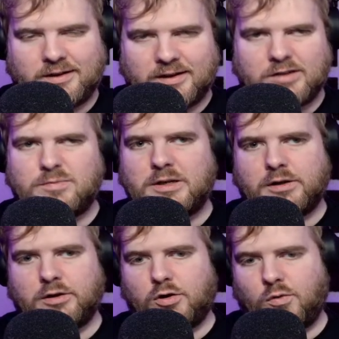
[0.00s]
Leave me
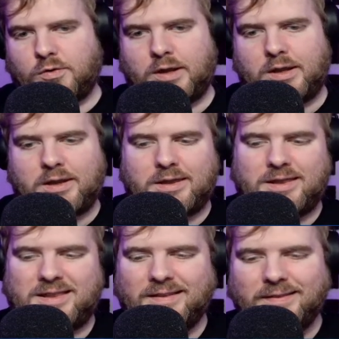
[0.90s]
alone.
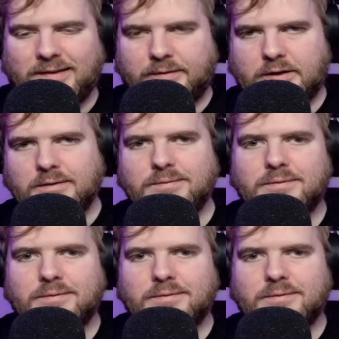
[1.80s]
There we go.